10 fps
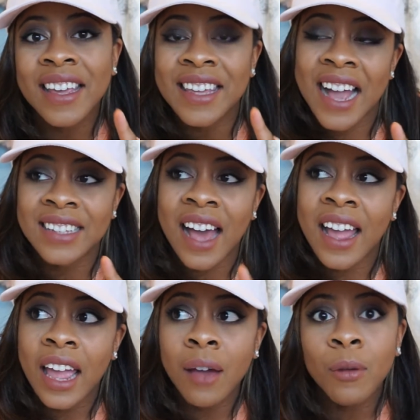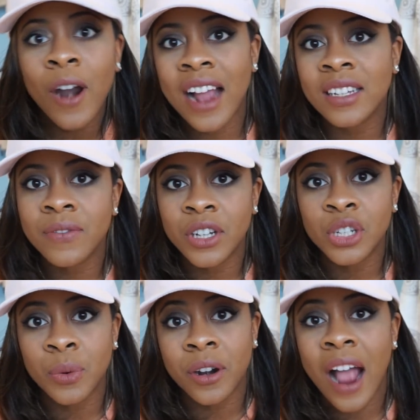yes, I am more active on
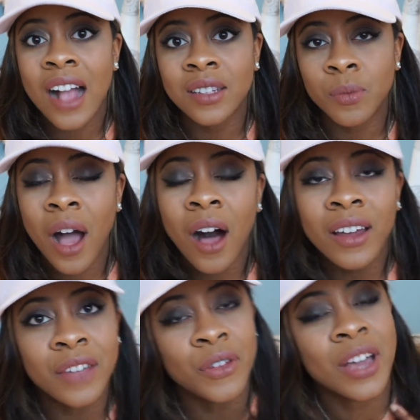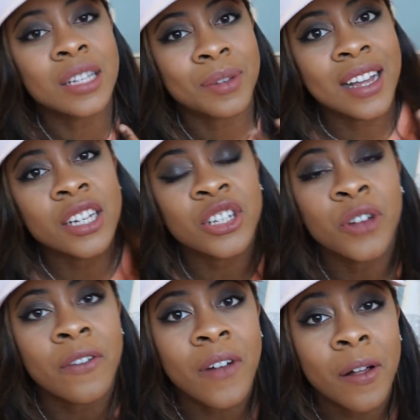Twitter as well. And if you guys would like to
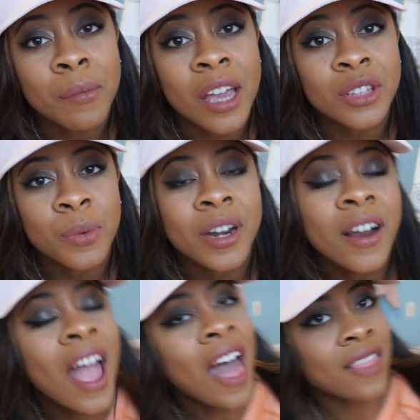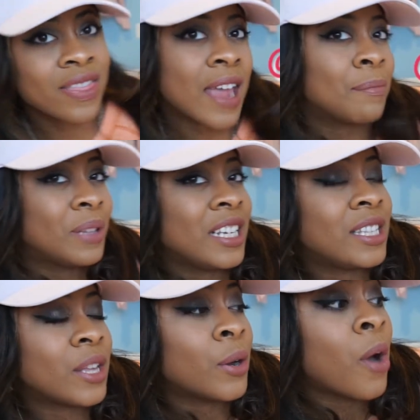follow me on Twitter, then
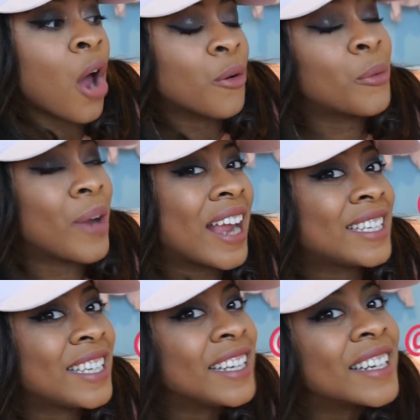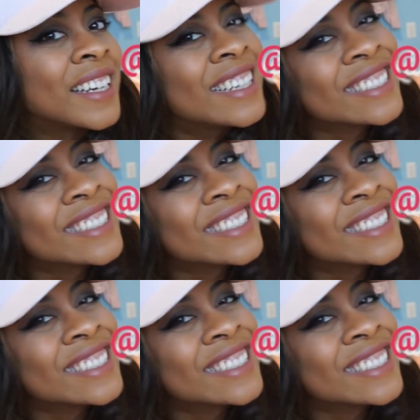please so right here.